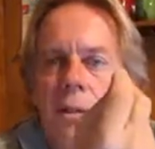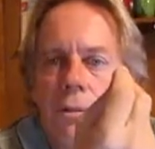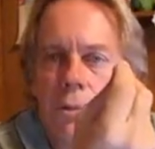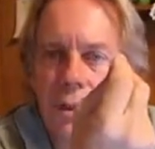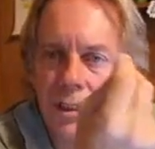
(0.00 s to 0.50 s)
and
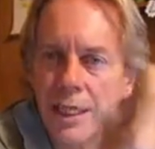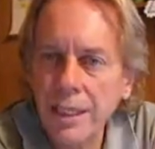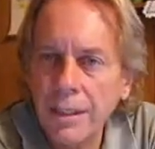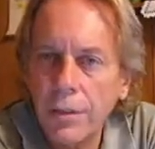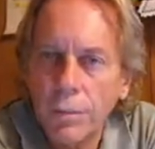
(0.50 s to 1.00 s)
it will
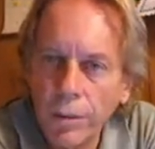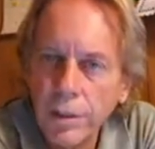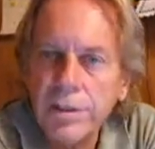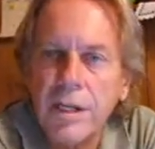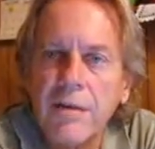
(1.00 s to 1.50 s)
say that
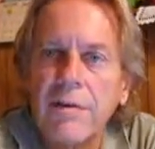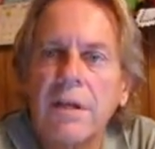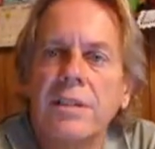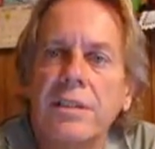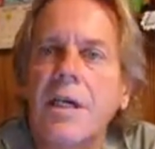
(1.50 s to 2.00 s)
we're saving
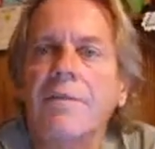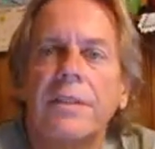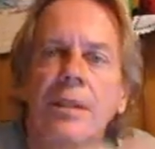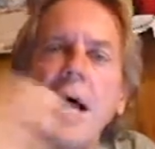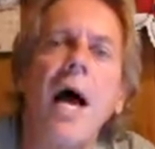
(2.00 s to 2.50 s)
ourselves
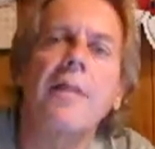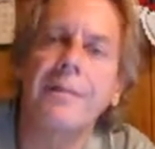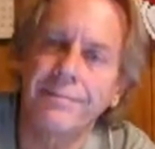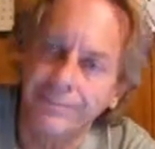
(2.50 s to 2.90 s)
and not,